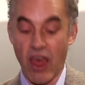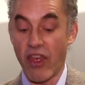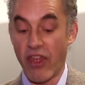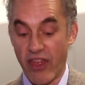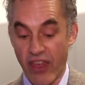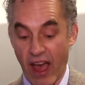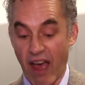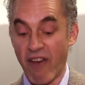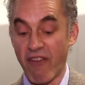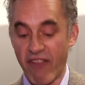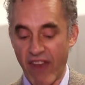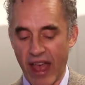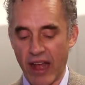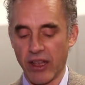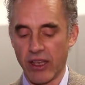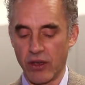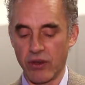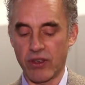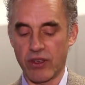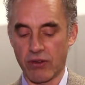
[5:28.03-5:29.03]
the
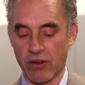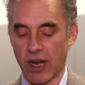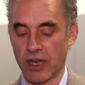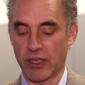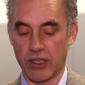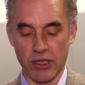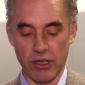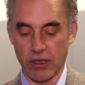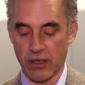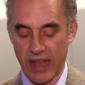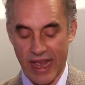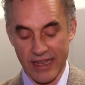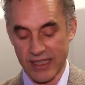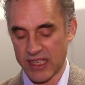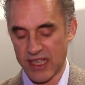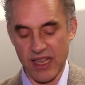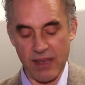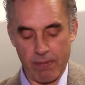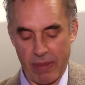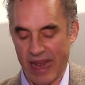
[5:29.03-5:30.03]
value structure,
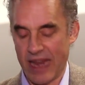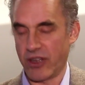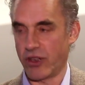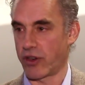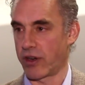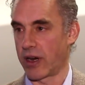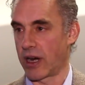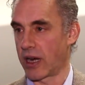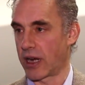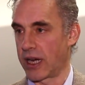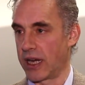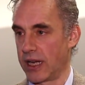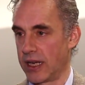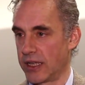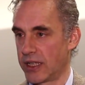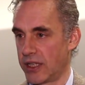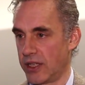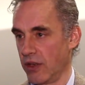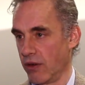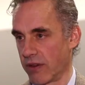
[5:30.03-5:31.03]
that's the patriarchy, and
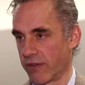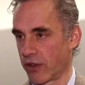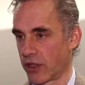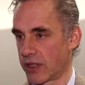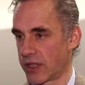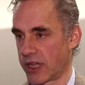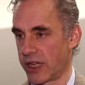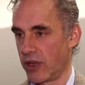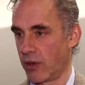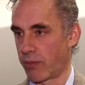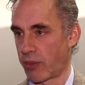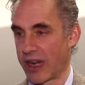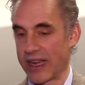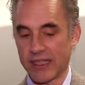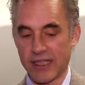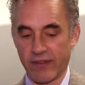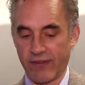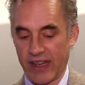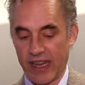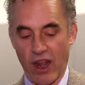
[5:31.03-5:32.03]
it's universally
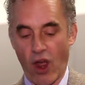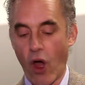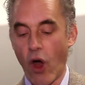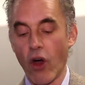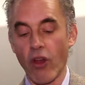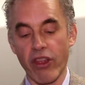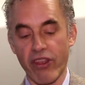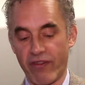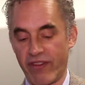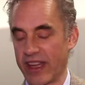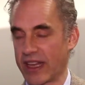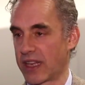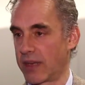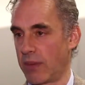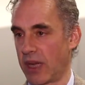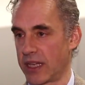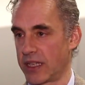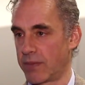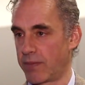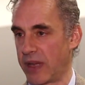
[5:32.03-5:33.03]
oppressive, and all the
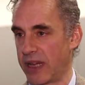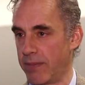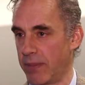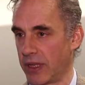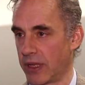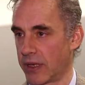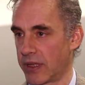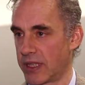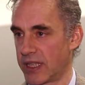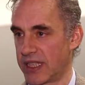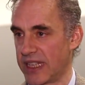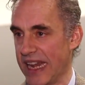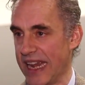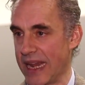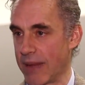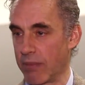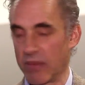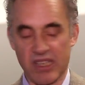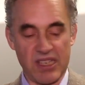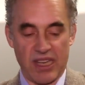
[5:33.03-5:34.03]
victimized people are the
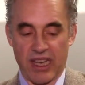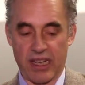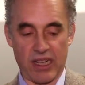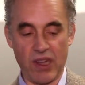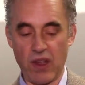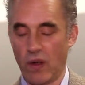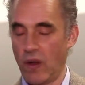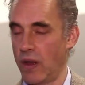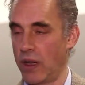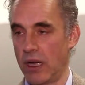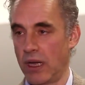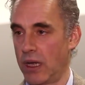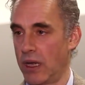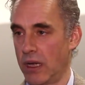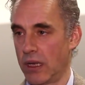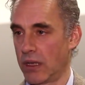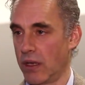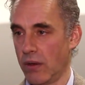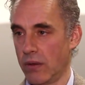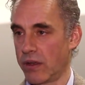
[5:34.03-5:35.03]
same. It's like, no,
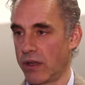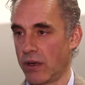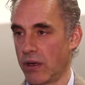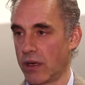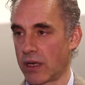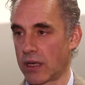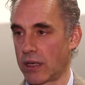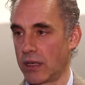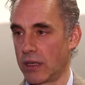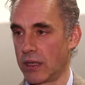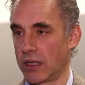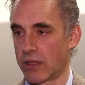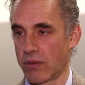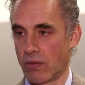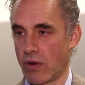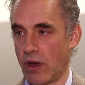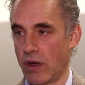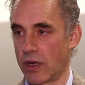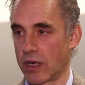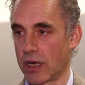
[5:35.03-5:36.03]
they're not. It's
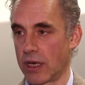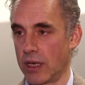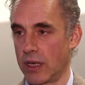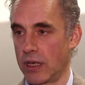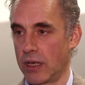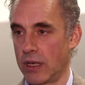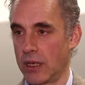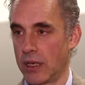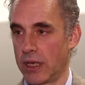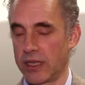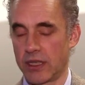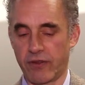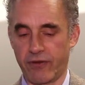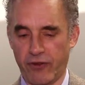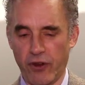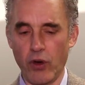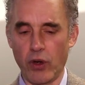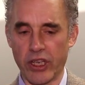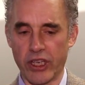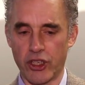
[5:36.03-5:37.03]
wrong. It's
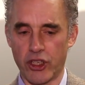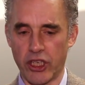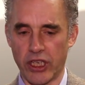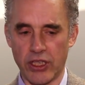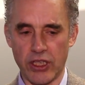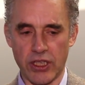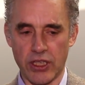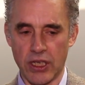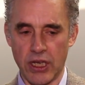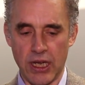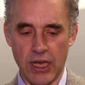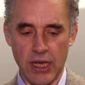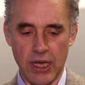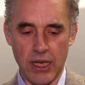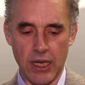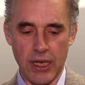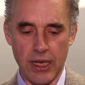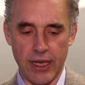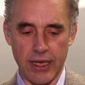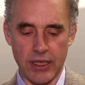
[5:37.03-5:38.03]
foolish. It's
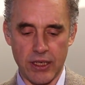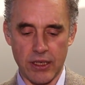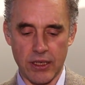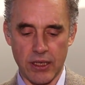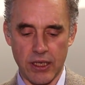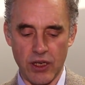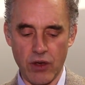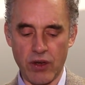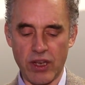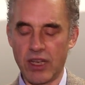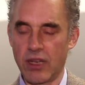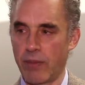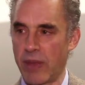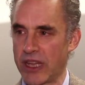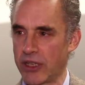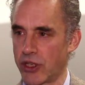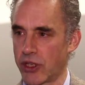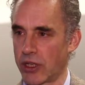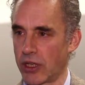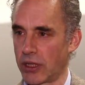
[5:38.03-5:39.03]

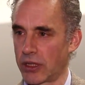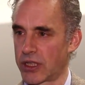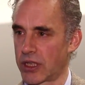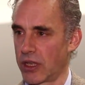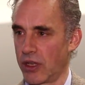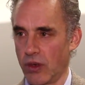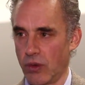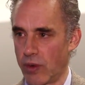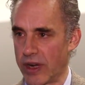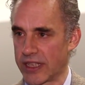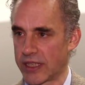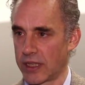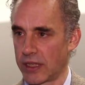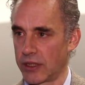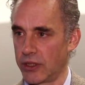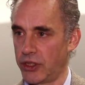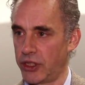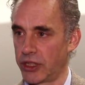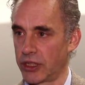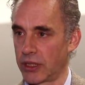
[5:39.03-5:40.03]
unidimensional. It's low
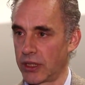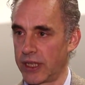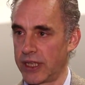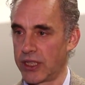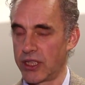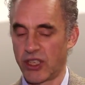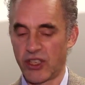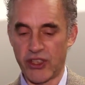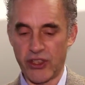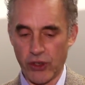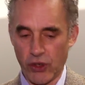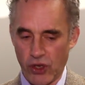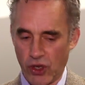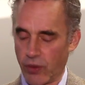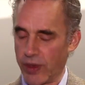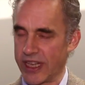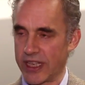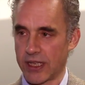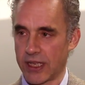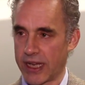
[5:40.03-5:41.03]
resolution. It's
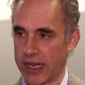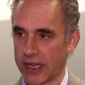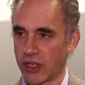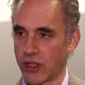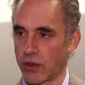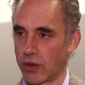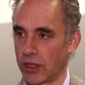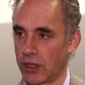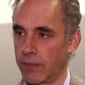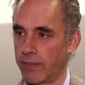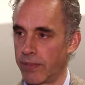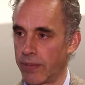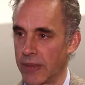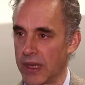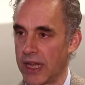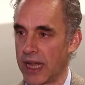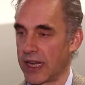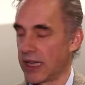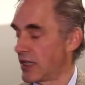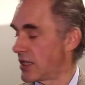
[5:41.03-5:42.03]
pseudo-intellectual.
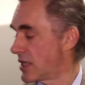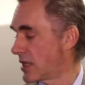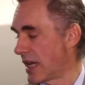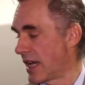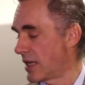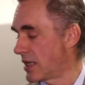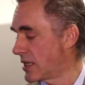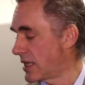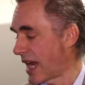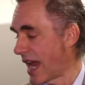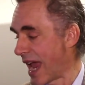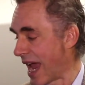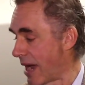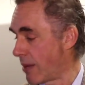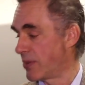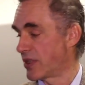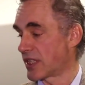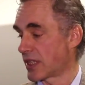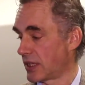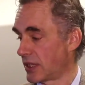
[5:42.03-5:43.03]
And it's
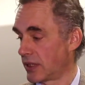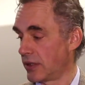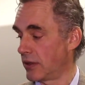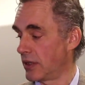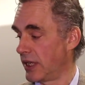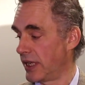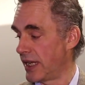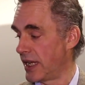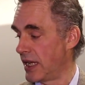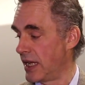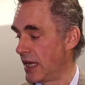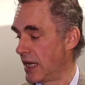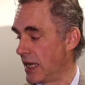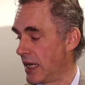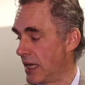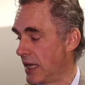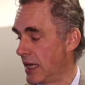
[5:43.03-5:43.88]
absolutely,